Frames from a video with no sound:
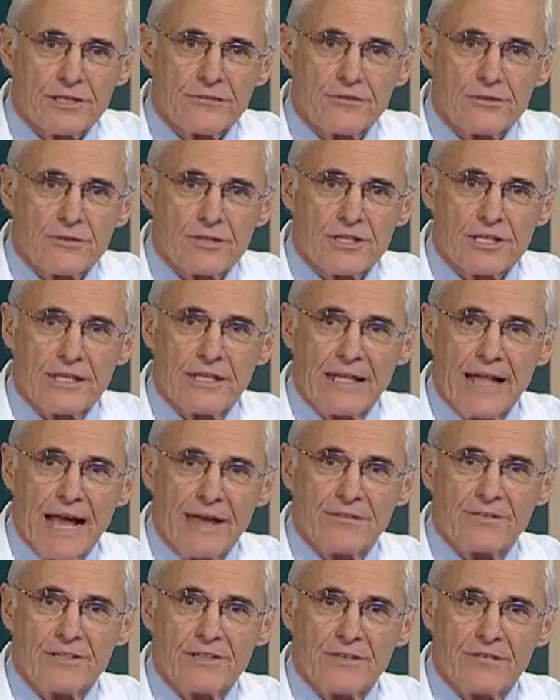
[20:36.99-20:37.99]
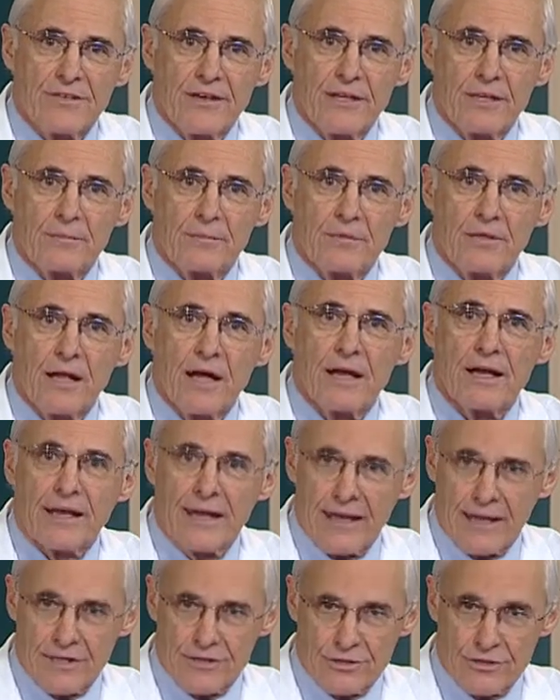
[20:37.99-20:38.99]
if you still haven't developed lung
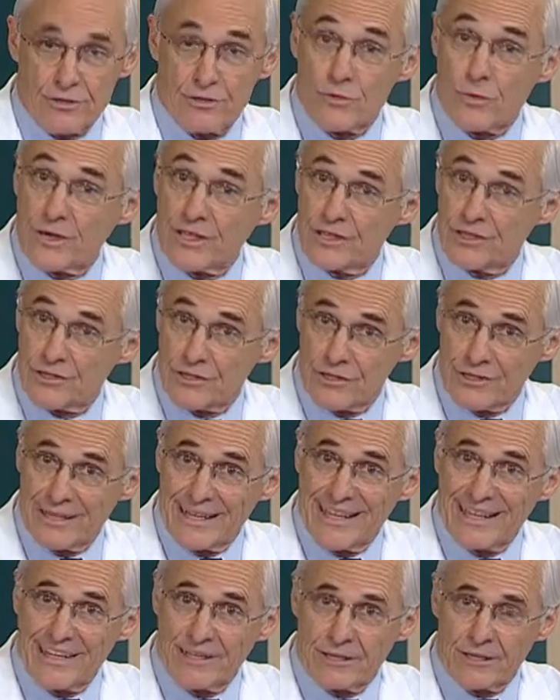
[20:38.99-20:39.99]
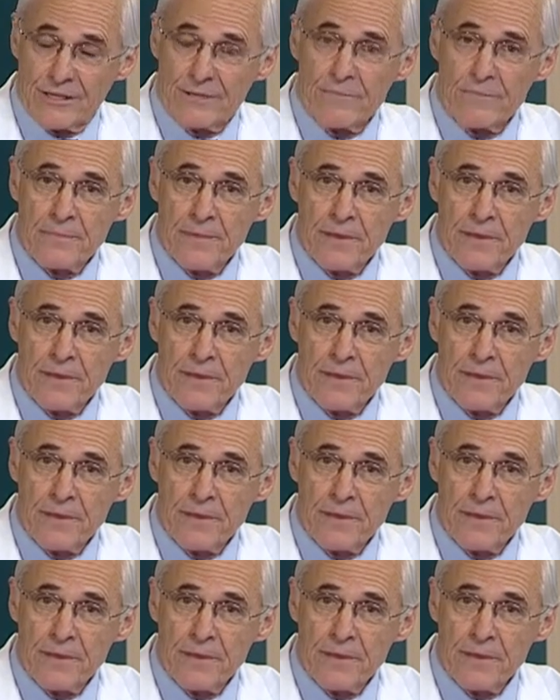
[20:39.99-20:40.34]
cancer 20 years later,